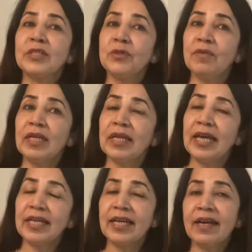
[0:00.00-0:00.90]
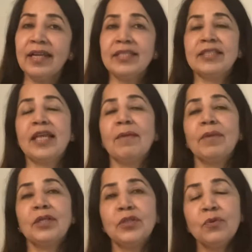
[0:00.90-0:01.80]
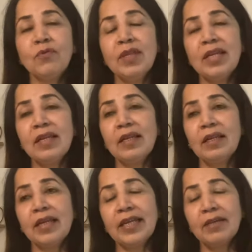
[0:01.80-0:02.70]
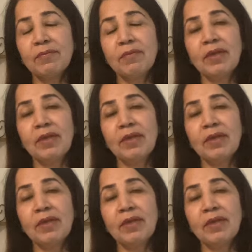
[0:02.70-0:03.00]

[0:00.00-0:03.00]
you will encourage them and you will like um,